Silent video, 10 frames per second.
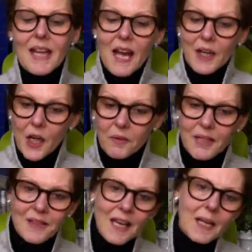And
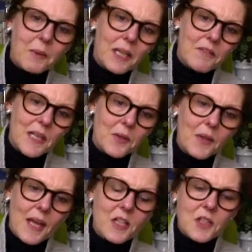only then, when you've done all
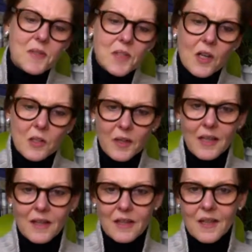that, do you start
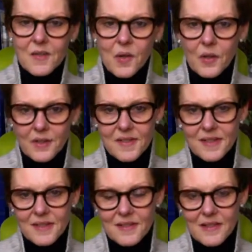looking at things on a
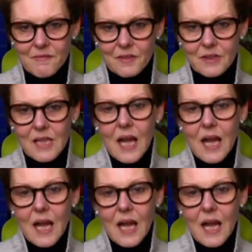sentence level